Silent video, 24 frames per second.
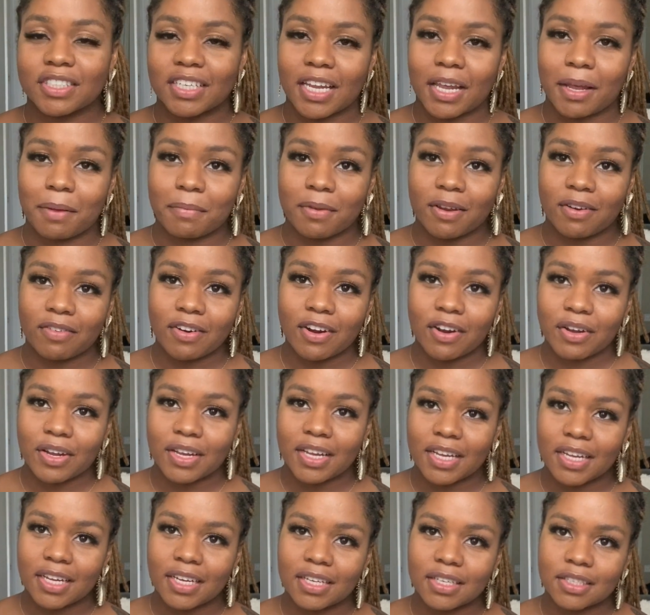she can't be around
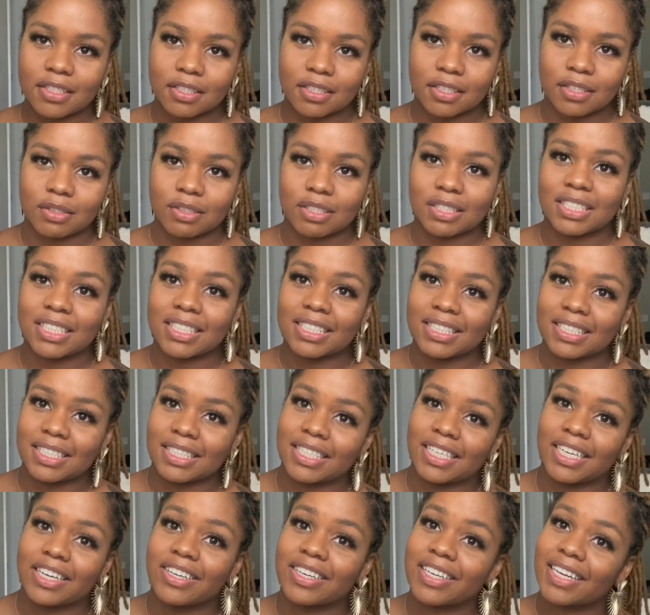kids, so she's
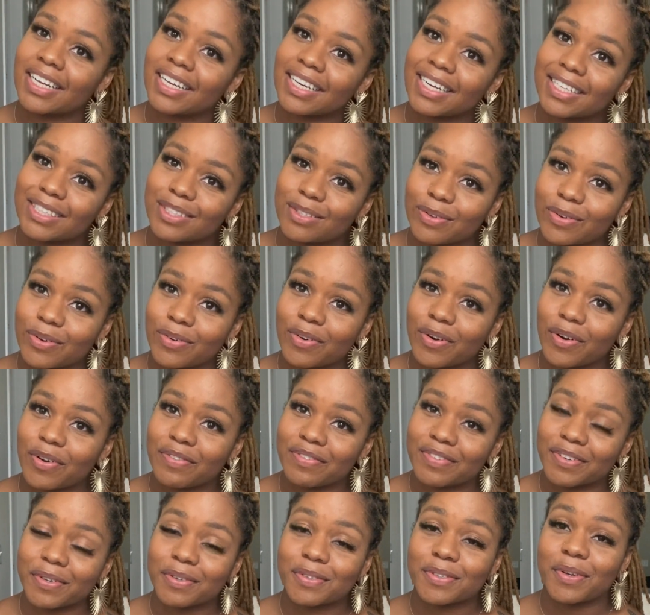sitting here looking at 2 grown
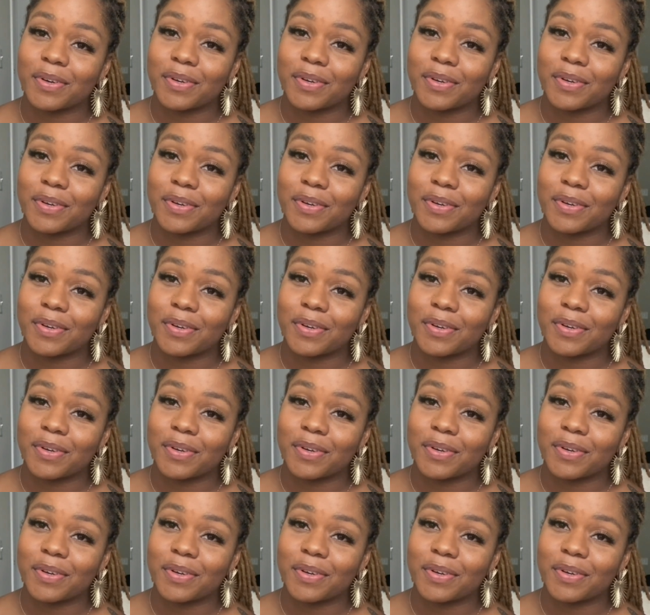folks